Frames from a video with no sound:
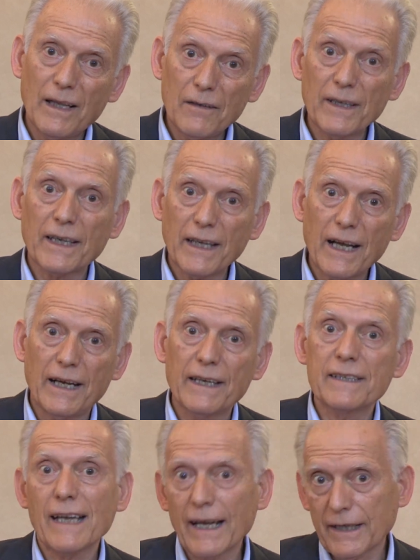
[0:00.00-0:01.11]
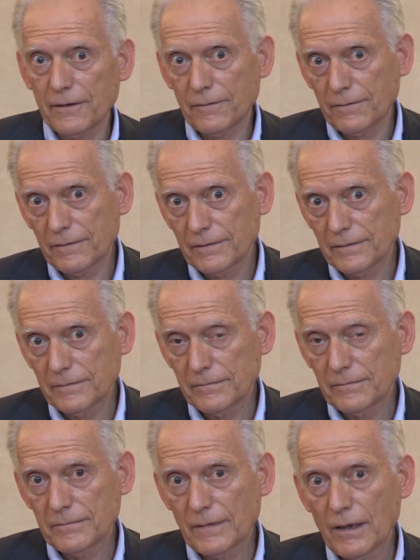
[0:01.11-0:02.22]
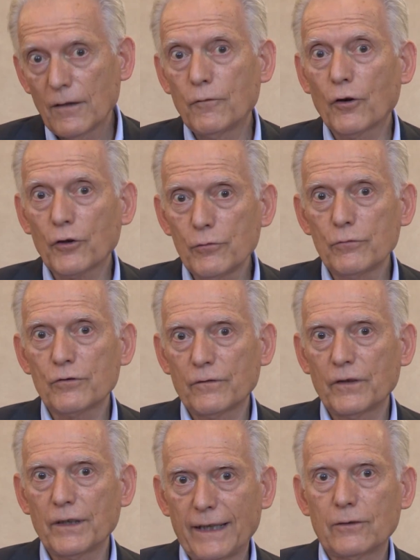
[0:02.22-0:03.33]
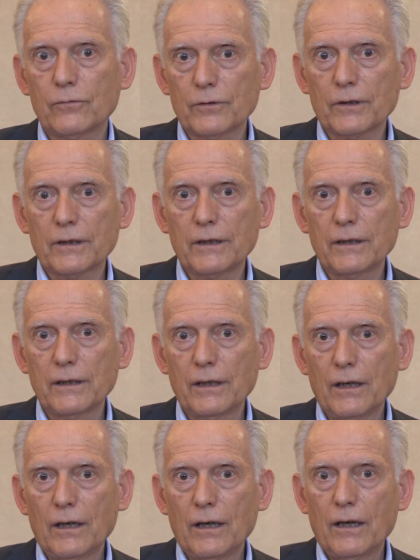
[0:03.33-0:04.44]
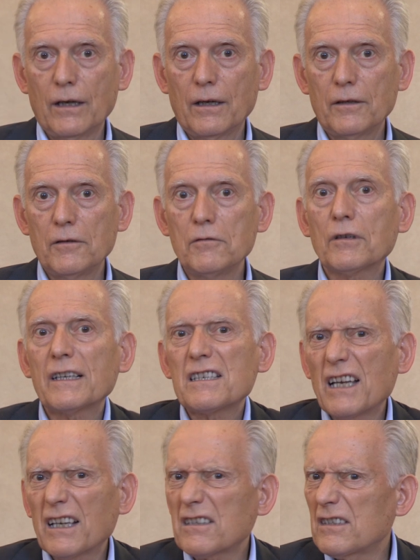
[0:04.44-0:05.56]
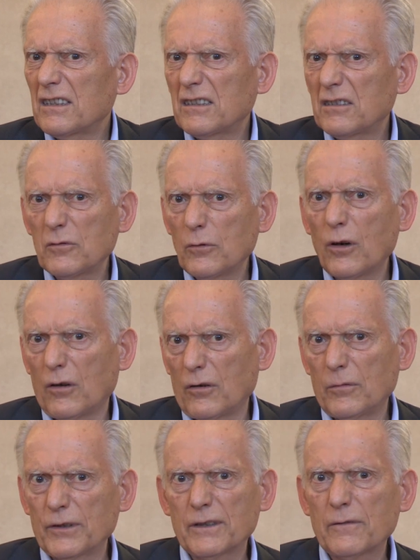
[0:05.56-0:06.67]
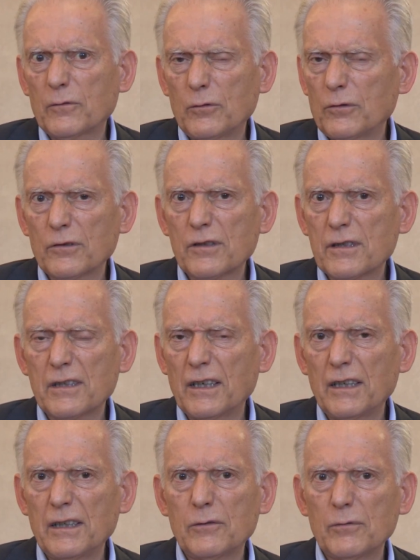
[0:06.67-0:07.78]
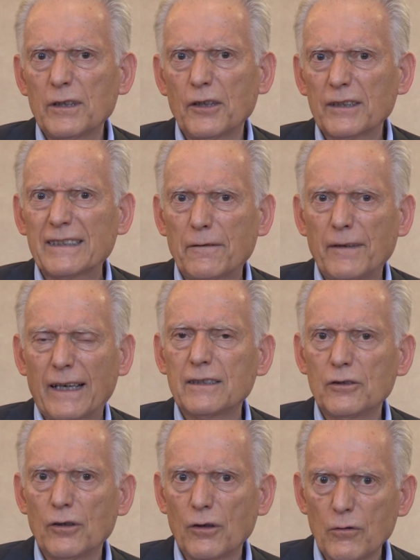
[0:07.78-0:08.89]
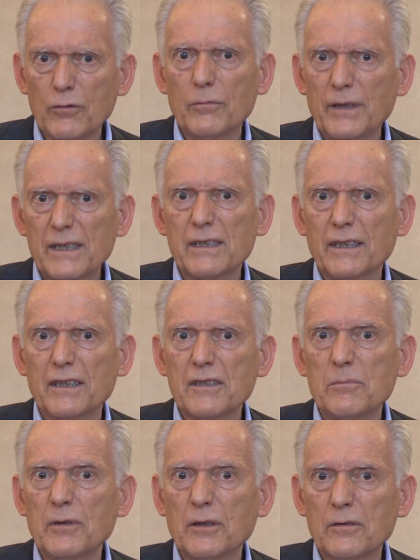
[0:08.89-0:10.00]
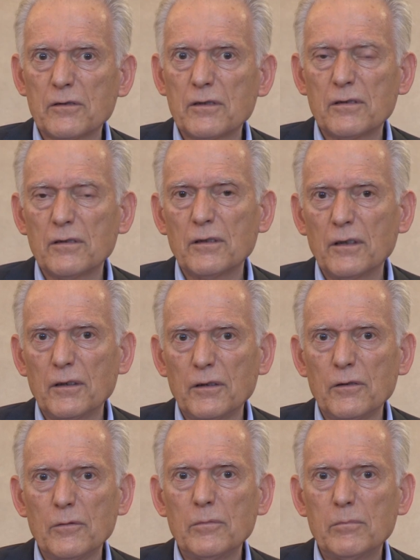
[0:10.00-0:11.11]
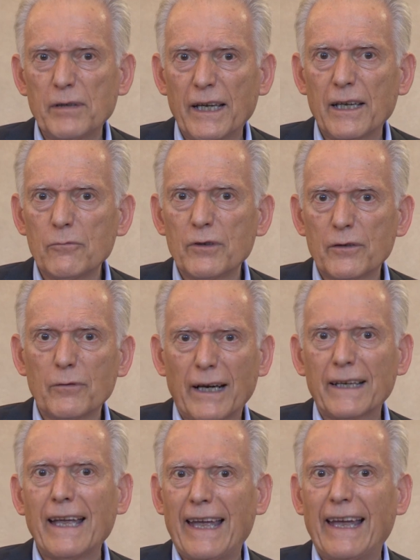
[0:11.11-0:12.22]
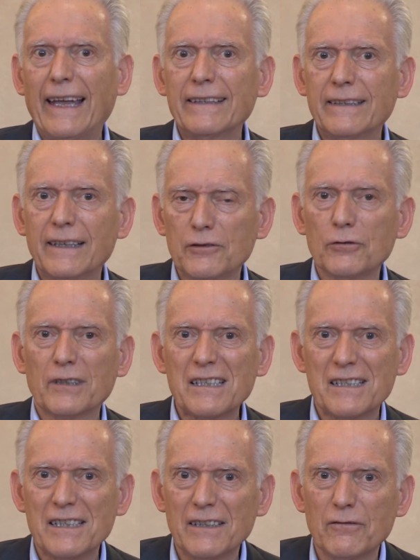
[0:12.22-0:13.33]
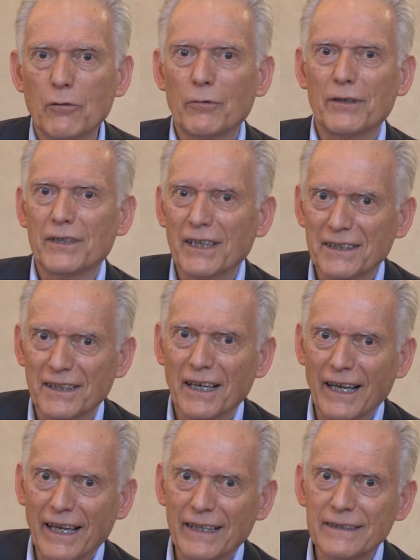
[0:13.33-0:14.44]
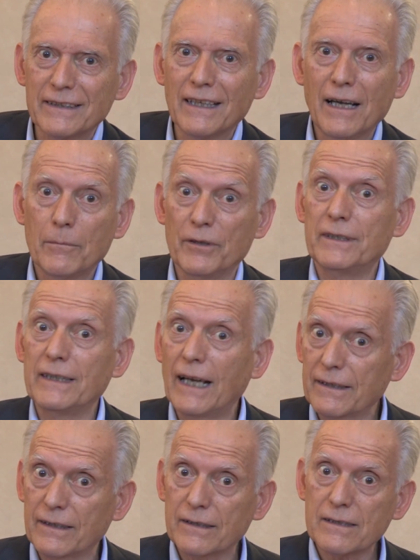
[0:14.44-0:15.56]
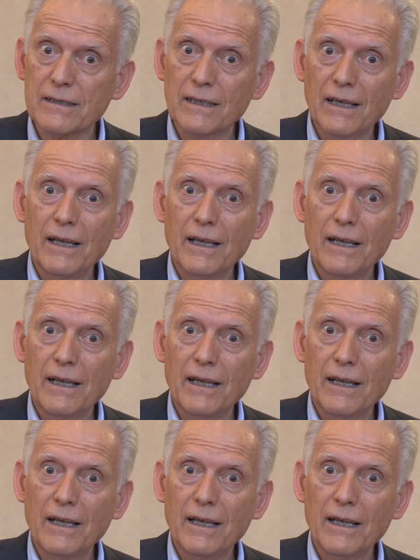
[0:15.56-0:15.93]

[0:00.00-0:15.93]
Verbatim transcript: a very high tariff for use of the network. You can charge it to all, but of course it will not affect your own business because you pay with one hand and you receive with the other hand. But the others,